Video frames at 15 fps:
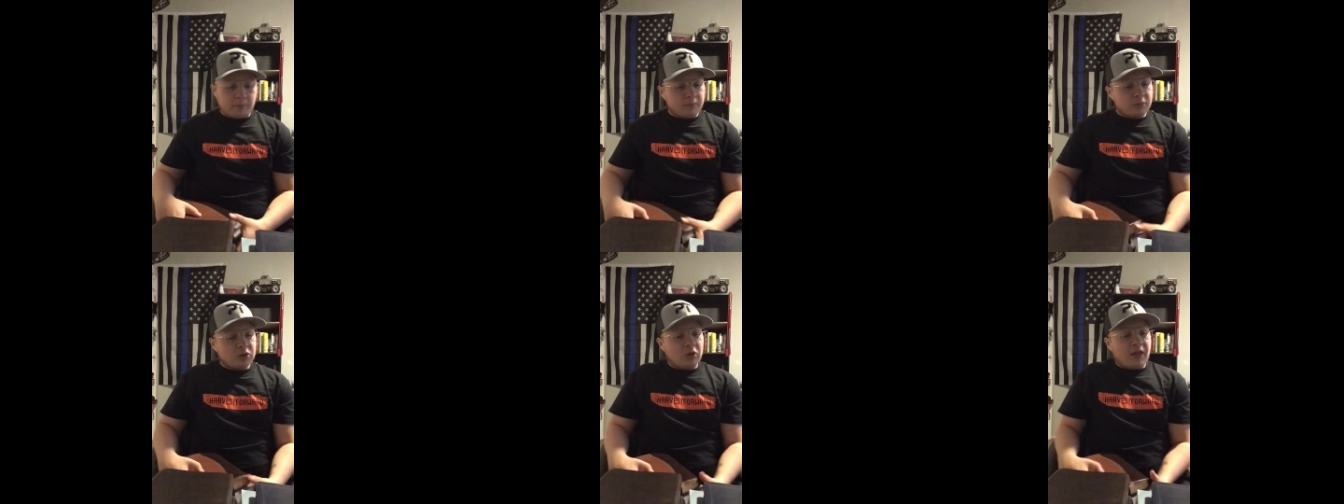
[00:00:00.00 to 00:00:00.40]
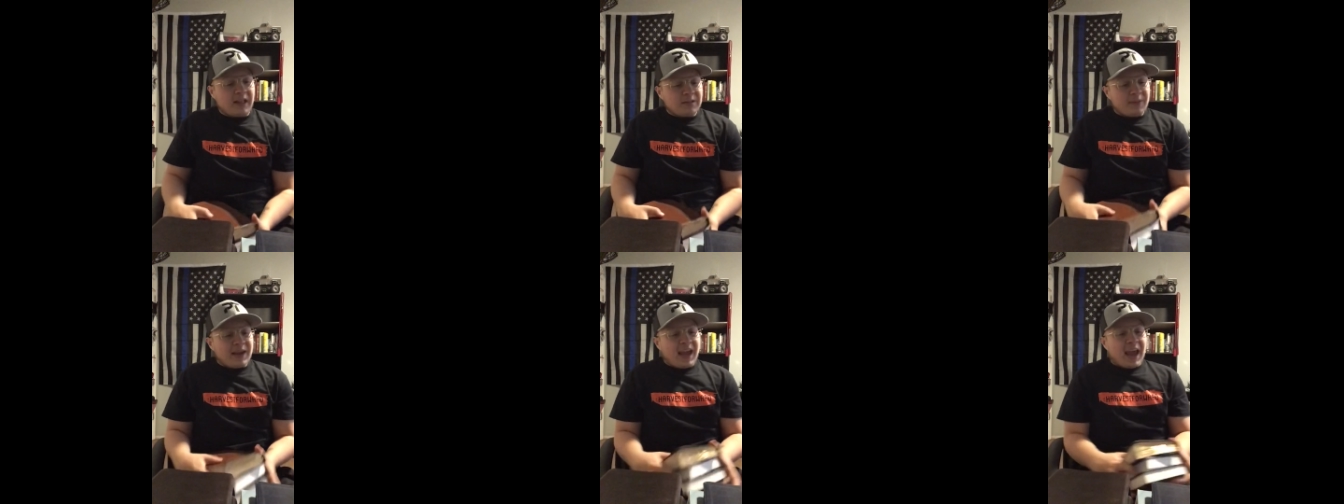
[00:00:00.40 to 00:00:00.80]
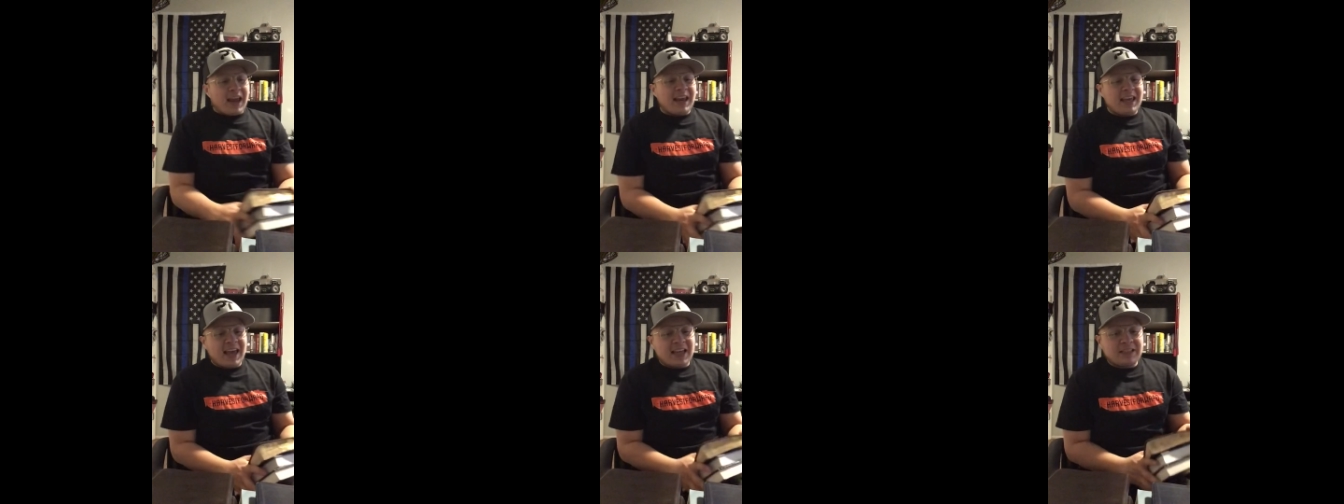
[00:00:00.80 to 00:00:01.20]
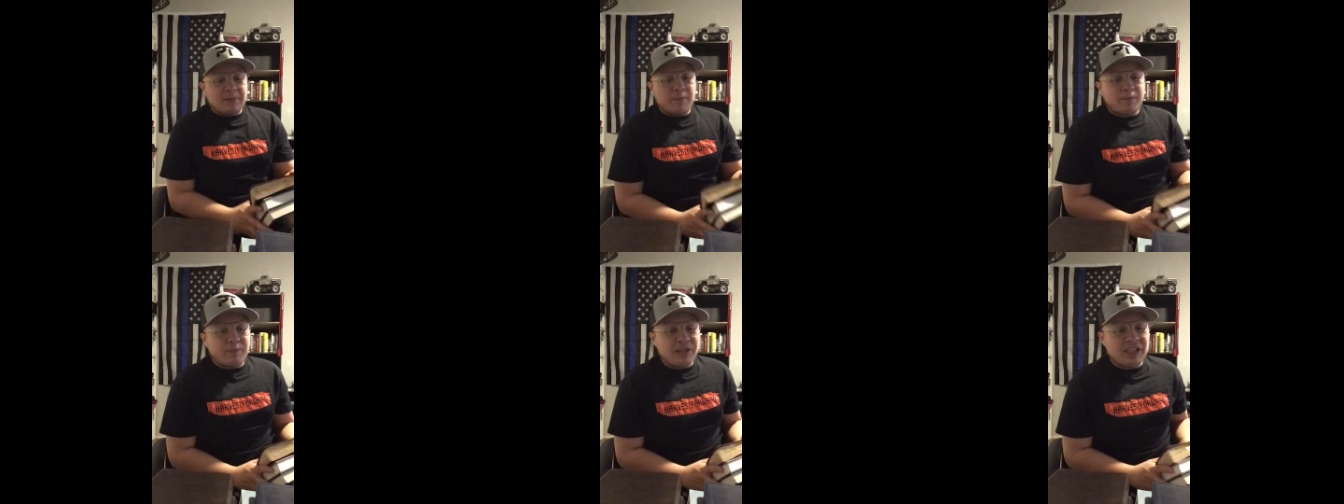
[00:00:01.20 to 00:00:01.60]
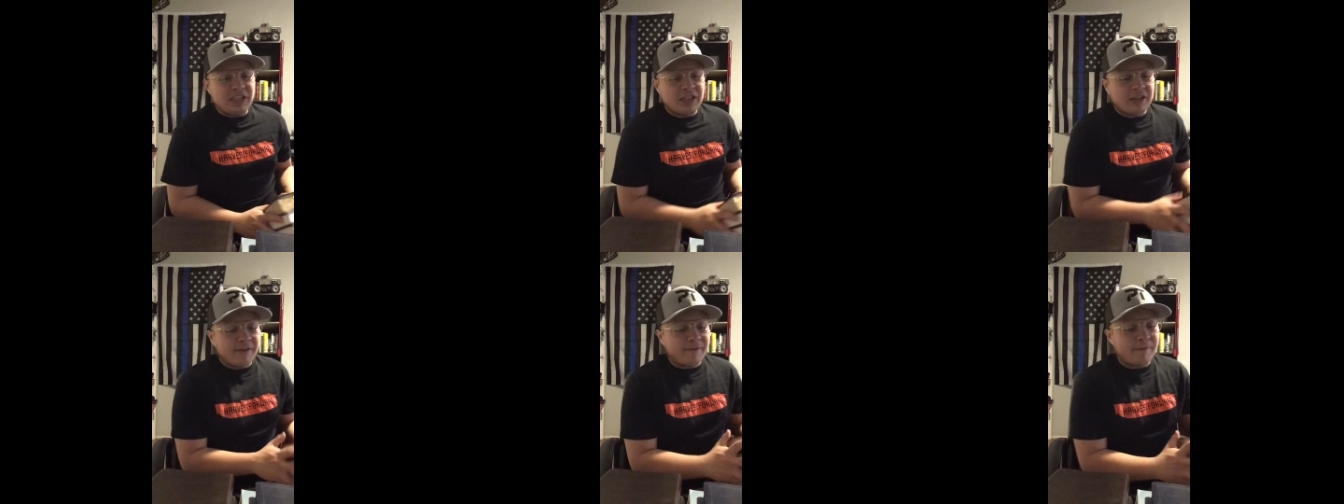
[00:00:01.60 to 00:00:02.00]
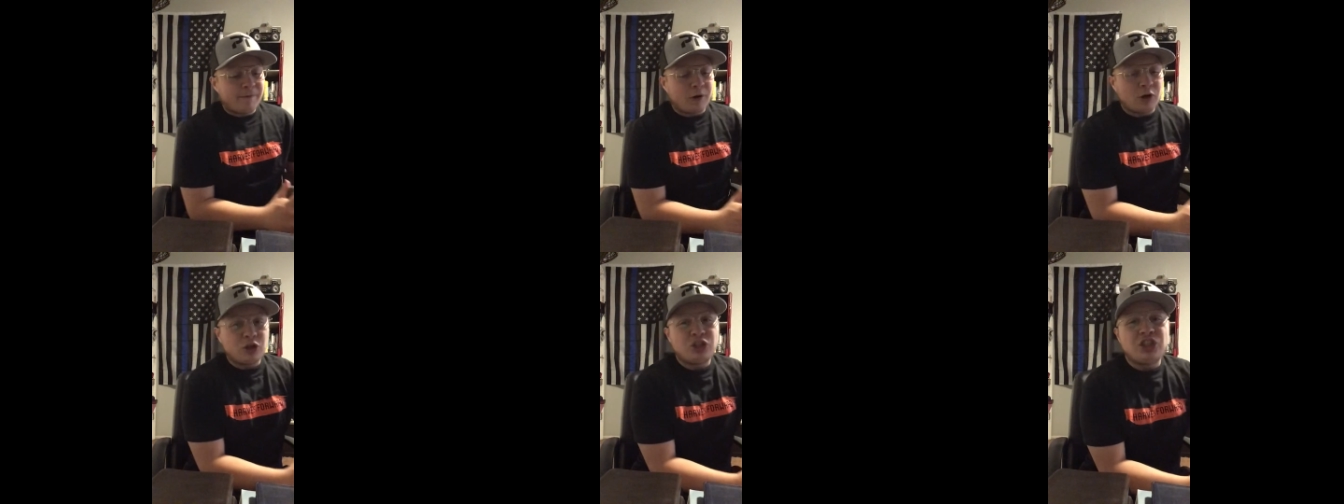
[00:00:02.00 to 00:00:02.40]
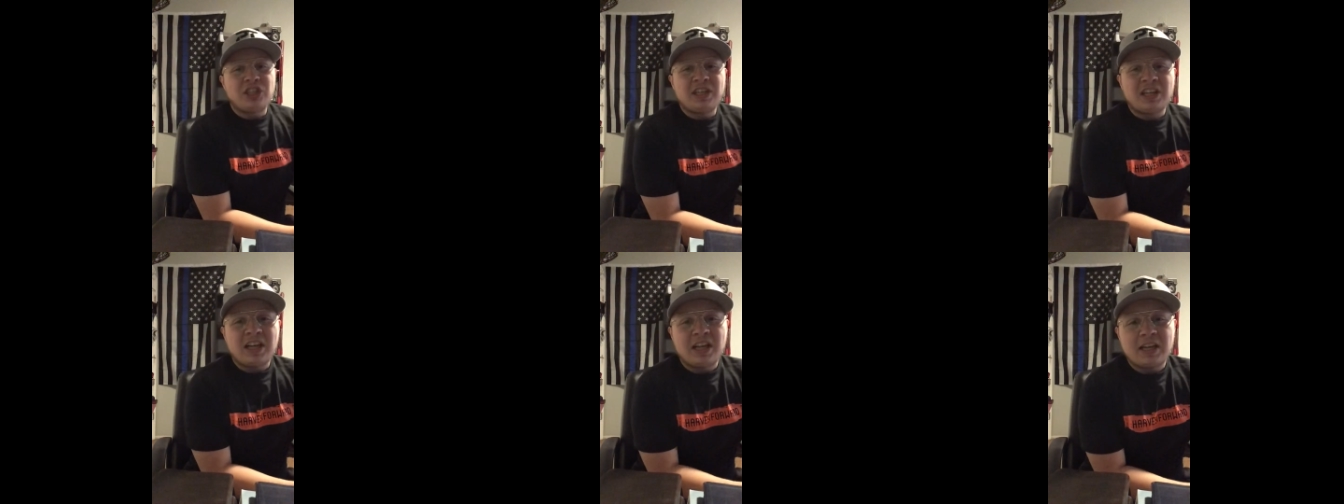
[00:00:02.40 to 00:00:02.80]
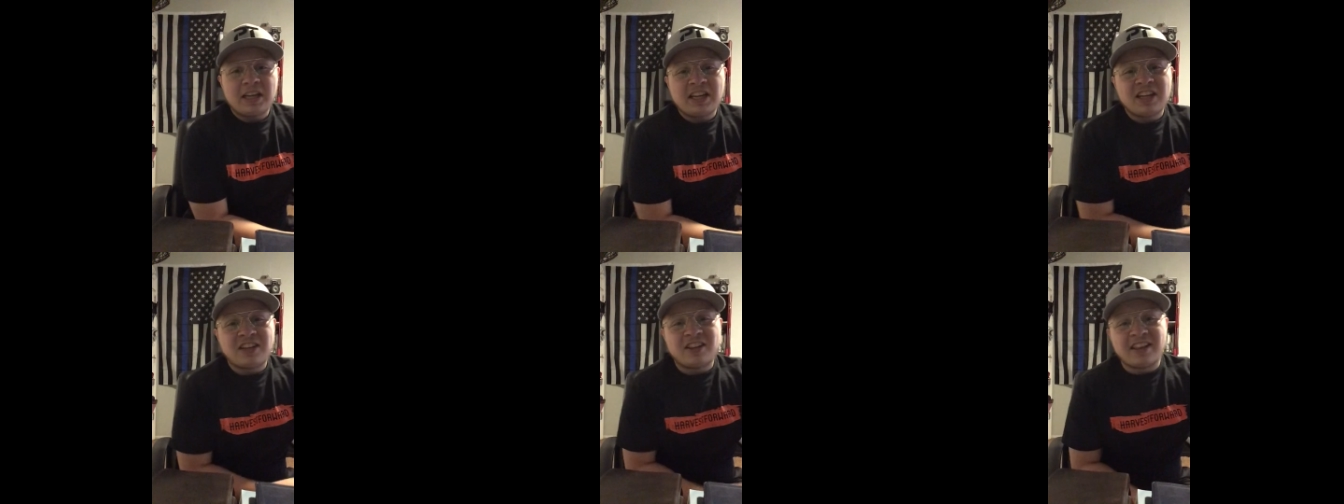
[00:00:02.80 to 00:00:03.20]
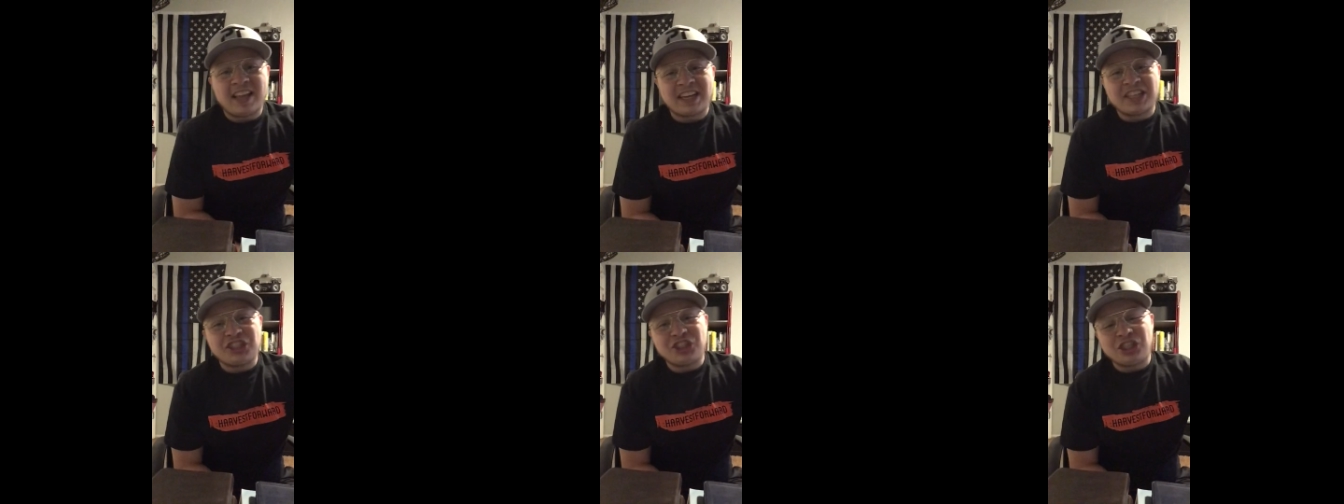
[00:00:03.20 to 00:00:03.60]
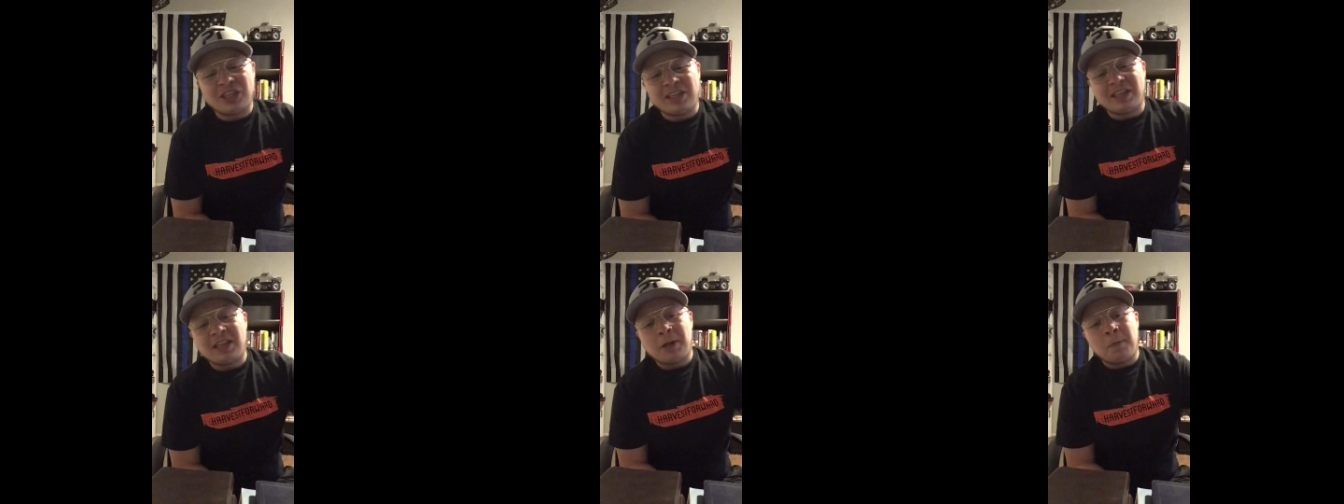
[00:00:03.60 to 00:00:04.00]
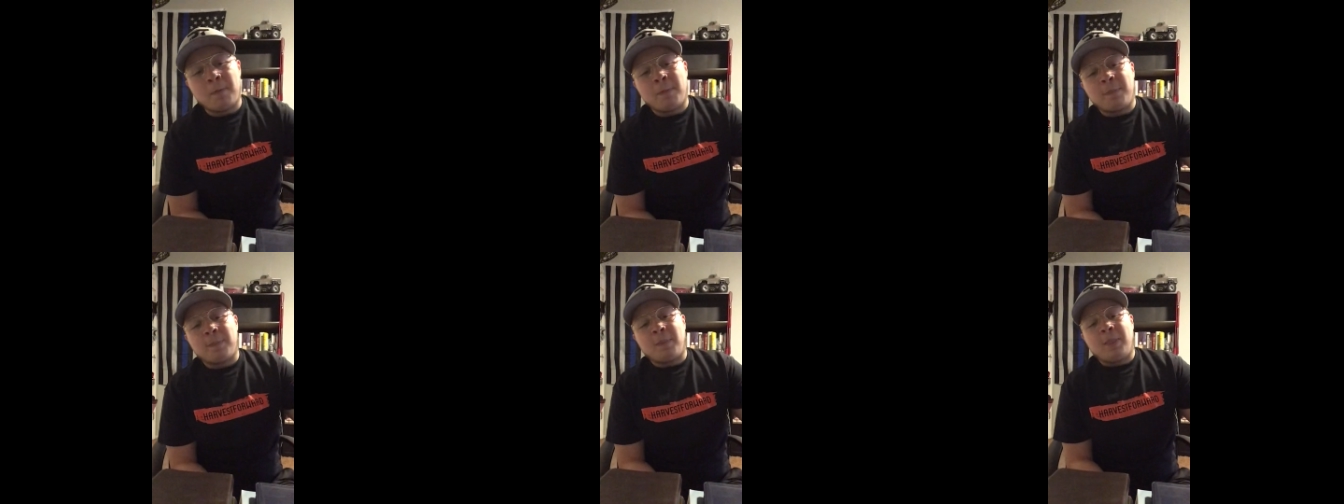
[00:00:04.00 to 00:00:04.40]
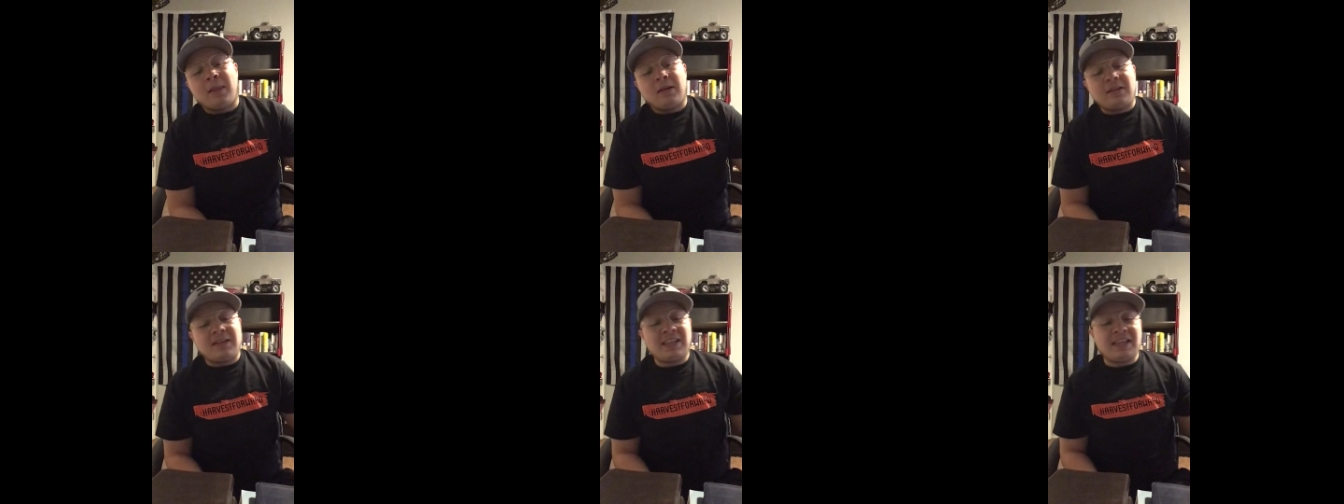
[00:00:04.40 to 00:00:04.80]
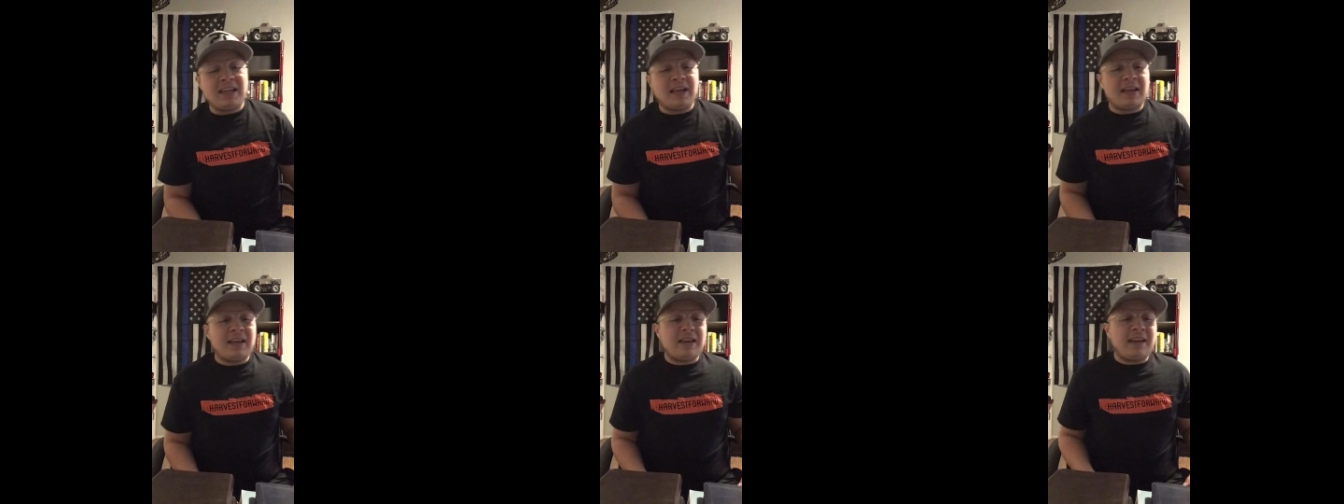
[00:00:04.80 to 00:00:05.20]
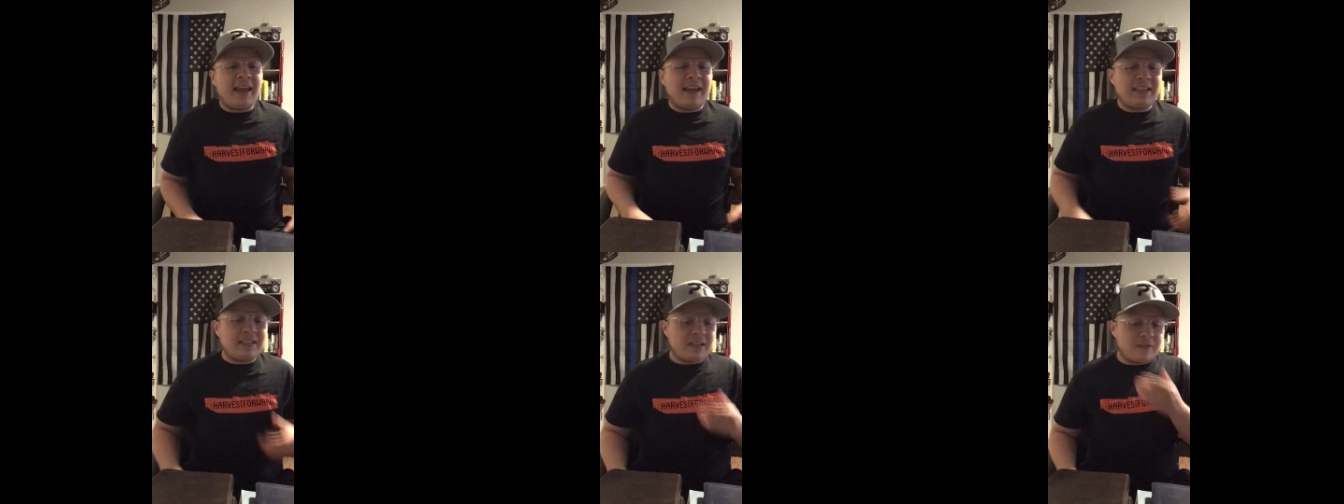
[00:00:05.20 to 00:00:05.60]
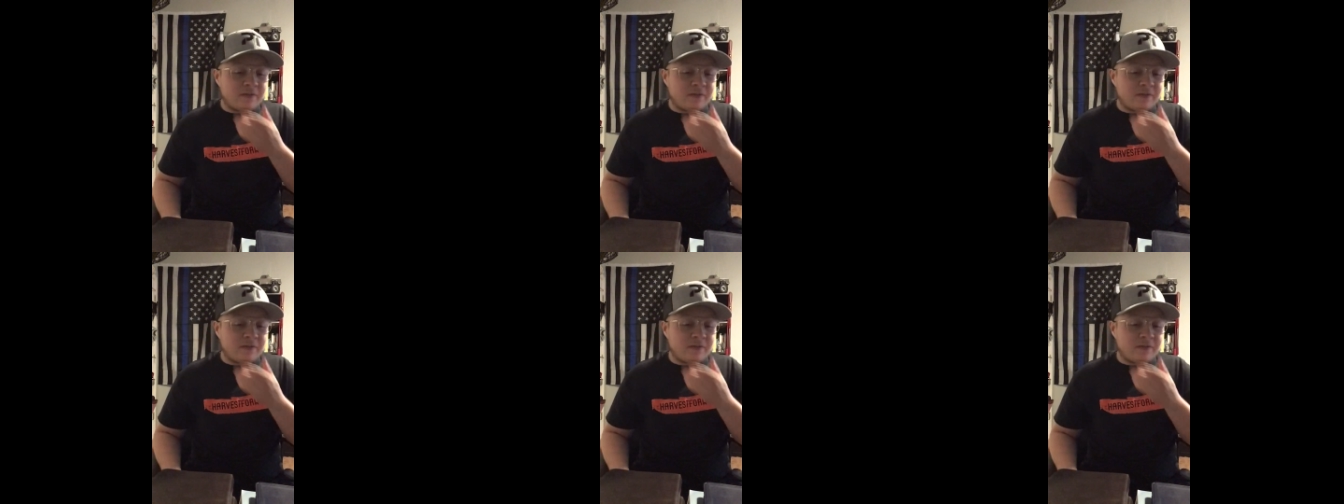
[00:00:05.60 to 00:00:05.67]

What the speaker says: So that's my NASB version collection. The next